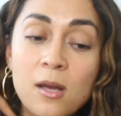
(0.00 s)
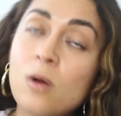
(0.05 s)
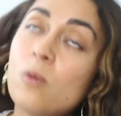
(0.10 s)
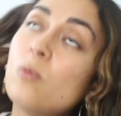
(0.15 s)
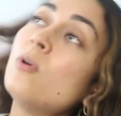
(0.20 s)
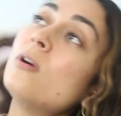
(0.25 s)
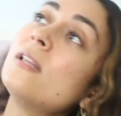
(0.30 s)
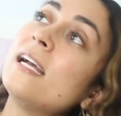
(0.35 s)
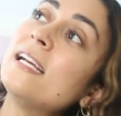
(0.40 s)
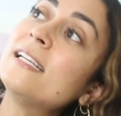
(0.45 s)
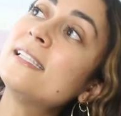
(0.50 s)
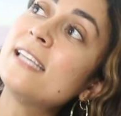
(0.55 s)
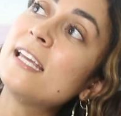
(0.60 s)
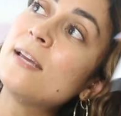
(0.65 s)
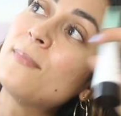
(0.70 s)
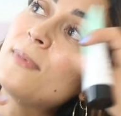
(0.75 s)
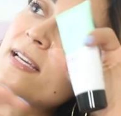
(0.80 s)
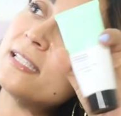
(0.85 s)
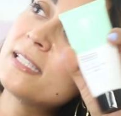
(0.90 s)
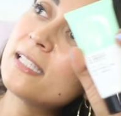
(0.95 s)
Will I say
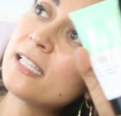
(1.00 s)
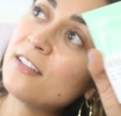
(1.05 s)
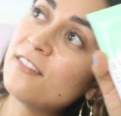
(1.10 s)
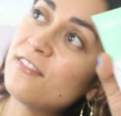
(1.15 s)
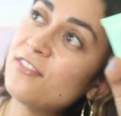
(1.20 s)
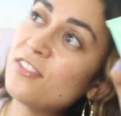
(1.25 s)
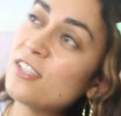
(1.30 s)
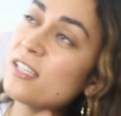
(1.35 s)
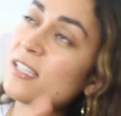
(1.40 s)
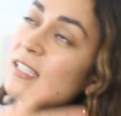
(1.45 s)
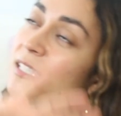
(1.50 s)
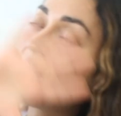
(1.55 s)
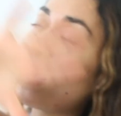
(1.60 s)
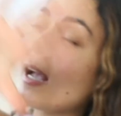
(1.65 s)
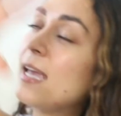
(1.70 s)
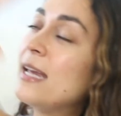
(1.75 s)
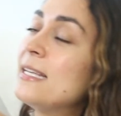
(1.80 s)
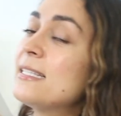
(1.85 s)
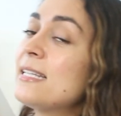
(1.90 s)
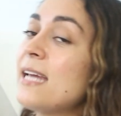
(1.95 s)
my skin feels
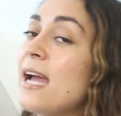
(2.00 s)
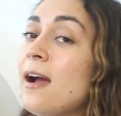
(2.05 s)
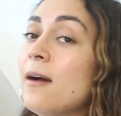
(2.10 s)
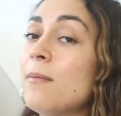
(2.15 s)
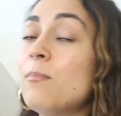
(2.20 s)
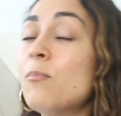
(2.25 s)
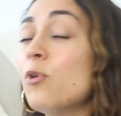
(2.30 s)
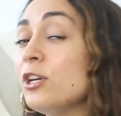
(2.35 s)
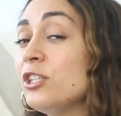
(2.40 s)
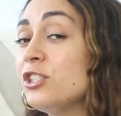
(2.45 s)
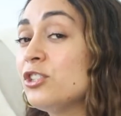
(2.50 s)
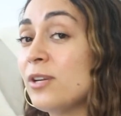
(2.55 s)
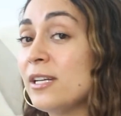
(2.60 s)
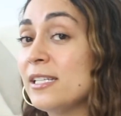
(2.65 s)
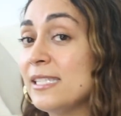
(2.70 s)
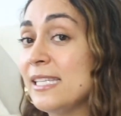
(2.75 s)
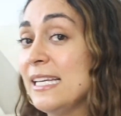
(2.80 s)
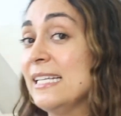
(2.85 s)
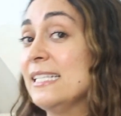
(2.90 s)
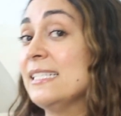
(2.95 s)
and
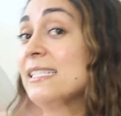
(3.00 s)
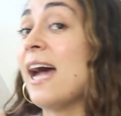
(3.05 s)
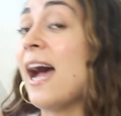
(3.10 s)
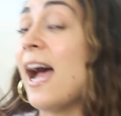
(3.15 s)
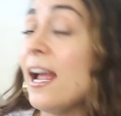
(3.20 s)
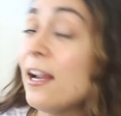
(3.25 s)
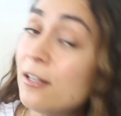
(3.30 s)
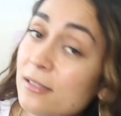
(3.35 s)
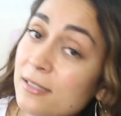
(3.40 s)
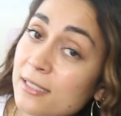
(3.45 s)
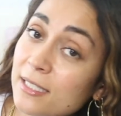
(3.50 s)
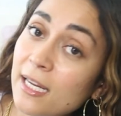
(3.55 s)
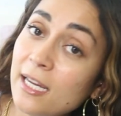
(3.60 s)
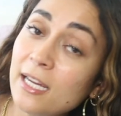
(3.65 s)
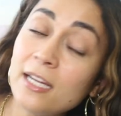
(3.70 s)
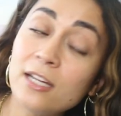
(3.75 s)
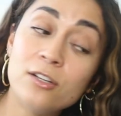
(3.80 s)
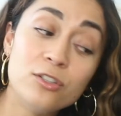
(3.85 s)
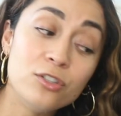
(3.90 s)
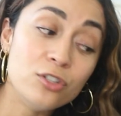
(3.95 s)
moisturized the entire
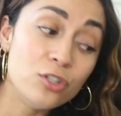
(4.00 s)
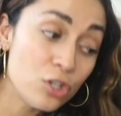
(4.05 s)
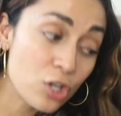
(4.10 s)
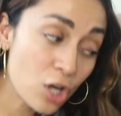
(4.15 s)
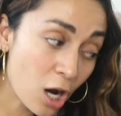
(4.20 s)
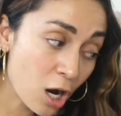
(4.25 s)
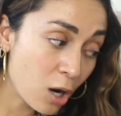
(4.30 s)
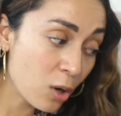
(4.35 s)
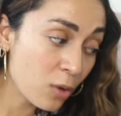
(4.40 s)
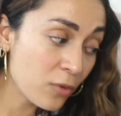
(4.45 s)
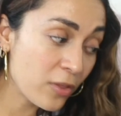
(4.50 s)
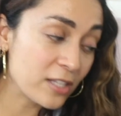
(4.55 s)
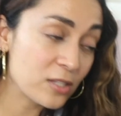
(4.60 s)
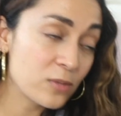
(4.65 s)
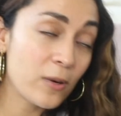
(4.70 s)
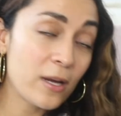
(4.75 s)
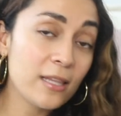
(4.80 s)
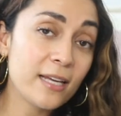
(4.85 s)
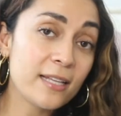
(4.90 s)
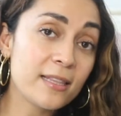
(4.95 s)
day? No, that's
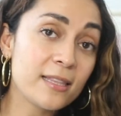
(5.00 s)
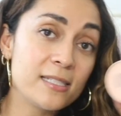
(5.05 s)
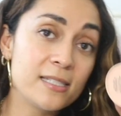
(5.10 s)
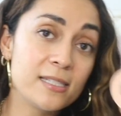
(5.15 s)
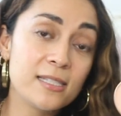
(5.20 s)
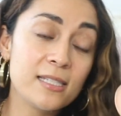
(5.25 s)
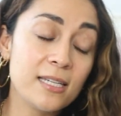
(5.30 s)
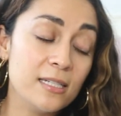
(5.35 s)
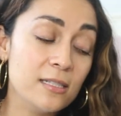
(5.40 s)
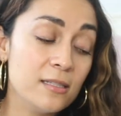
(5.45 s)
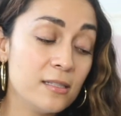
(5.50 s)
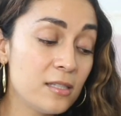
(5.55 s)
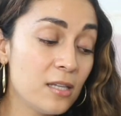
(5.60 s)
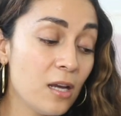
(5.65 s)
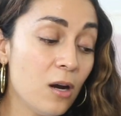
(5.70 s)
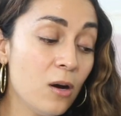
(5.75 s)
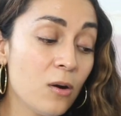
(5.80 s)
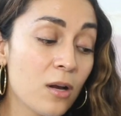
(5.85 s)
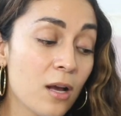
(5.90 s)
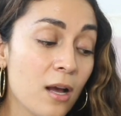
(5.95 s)
why I like the skin
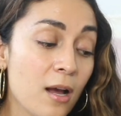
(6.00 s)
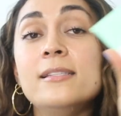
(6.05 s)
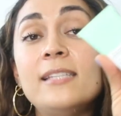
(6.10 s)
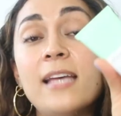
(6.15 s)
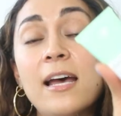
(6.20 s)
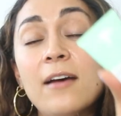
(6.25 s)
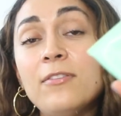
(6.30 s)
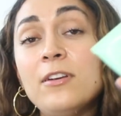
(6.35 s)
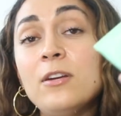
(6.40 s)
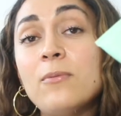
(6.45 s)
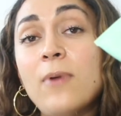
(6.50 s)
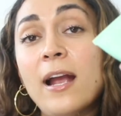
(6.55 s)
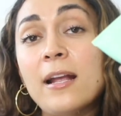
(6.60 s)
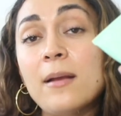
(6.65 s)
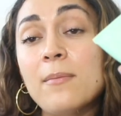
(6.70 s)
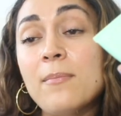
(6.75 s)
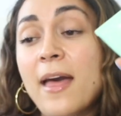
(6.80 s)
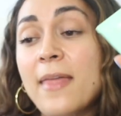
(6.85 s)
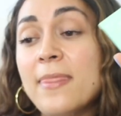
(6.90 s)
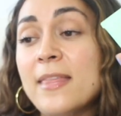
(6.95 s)
soak. Definitely
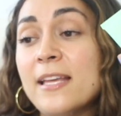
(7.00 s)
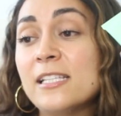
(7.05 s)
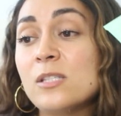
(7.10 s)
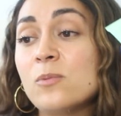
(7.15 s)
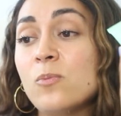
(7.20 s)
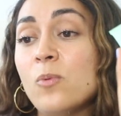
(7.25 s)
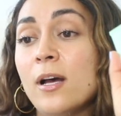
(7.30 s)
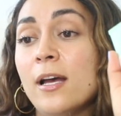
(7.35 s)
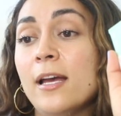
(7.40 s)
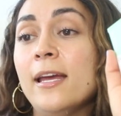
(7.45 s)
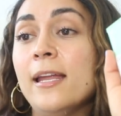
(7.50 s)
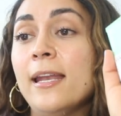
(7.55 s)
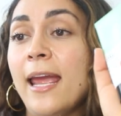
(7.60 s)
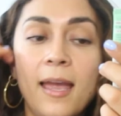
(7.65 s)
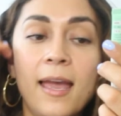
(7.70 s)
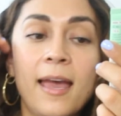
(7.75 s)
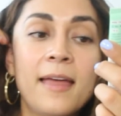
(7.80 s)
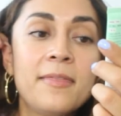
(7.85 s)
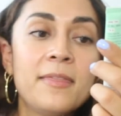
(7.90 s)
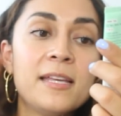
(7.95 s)
recommend this one.
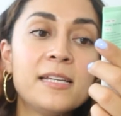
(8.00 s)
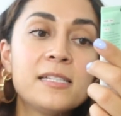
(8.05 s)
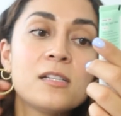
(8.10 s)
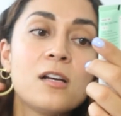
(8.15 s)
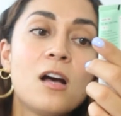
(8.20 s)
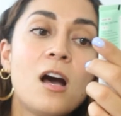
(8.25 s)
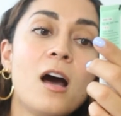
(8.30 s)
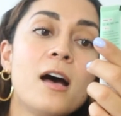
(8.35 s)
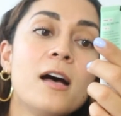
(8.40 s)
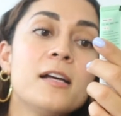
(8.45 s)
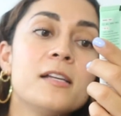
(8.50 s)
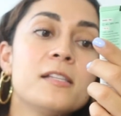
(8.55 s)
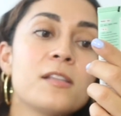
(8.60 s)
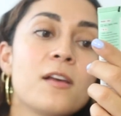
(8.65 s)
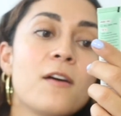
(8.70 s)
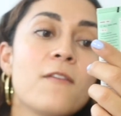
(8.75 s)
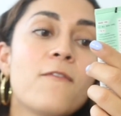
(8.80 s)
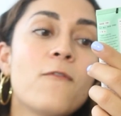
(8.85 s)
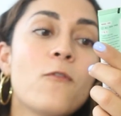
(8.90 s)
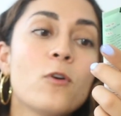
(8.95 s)
And this costs
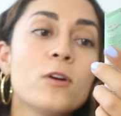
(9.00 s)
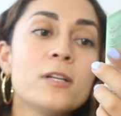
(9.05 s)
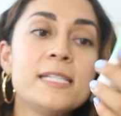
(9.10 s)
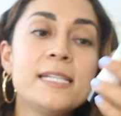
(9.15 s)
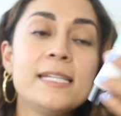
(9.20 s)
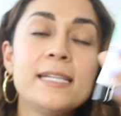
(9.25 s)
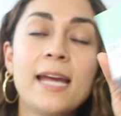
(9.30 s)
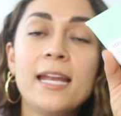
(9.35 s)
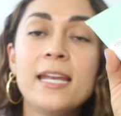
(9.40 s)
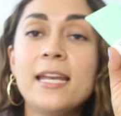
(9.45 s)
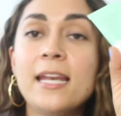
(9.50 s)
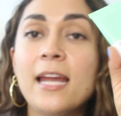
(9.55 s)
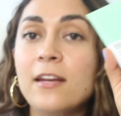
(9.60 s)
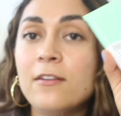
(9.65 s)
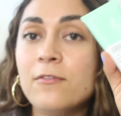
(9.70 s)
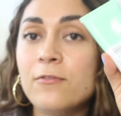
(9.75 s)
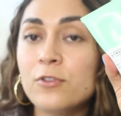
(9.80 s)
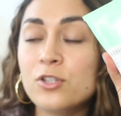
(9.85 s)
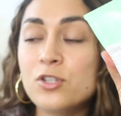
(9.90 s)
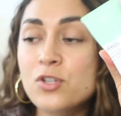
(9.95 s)

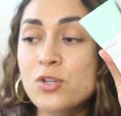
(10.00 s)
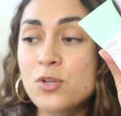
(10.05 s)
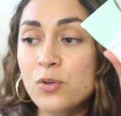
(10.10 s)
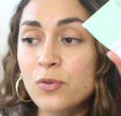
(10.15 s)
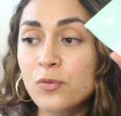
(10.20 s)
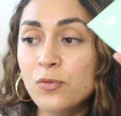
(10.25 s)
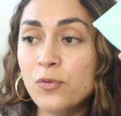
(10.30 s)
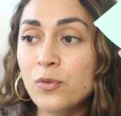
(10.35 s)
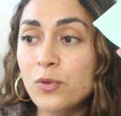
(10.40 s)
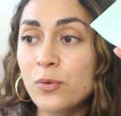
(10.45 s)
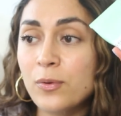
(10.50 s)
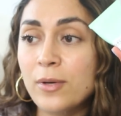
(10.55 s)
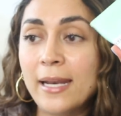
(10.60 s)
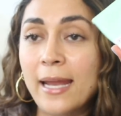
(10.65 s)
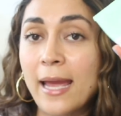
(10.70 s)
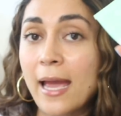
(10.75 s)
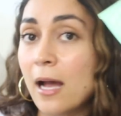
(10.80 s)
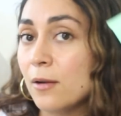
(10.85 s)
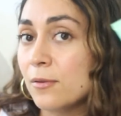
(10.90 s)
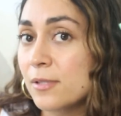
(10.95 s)
$14.99 for two fluid
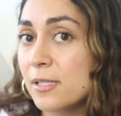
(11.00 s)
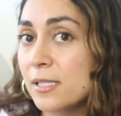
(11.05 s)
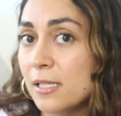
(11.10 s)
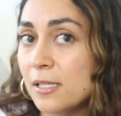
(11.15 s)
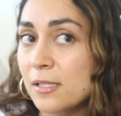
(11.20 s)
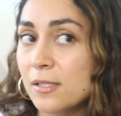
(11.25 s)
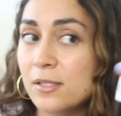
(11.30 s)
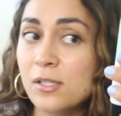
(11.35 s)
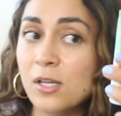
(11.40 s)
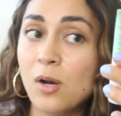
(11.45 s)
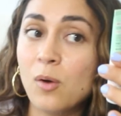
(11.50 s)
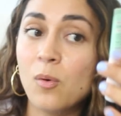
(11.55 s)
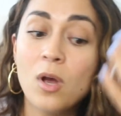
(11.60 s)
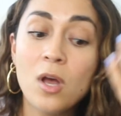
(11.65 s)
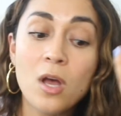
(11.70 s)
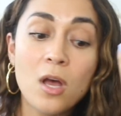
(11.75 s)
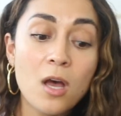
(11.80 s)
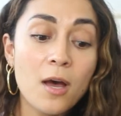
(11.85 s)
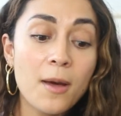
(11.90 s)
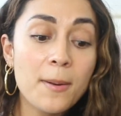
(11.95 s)
ounces. So
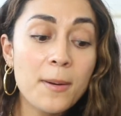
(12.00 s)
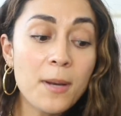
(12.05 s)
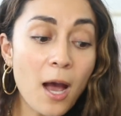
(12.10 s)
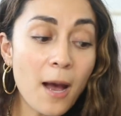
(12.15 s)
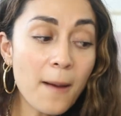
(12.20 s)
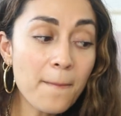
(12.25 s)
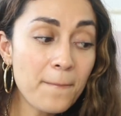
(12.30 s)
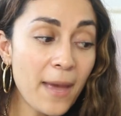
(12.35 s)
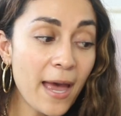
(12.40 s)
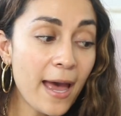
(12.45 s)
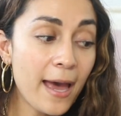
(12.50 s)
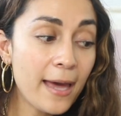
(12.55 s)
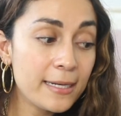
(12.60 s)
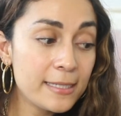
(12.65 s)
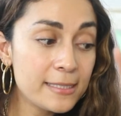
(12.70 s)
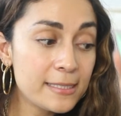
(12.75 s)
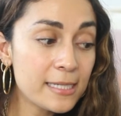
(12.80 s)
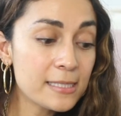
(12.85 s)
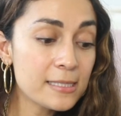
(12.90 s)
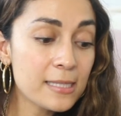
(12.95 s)
not bad.
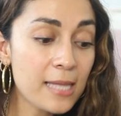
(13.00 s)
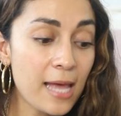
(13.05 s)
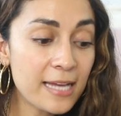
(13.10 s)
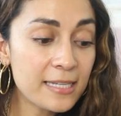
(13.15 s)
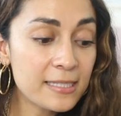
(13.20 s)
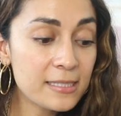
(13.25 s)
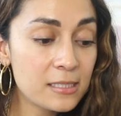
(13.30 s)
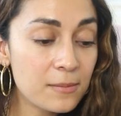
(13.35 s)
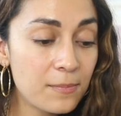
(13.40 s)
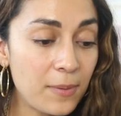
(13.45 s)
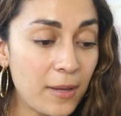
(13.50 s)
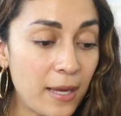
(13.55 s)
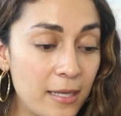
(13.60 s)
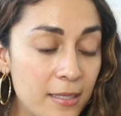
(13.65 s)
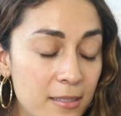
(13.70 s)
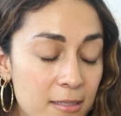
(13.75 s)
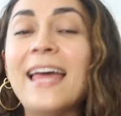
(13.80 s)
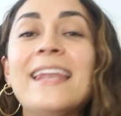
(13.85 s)
It does last a bit.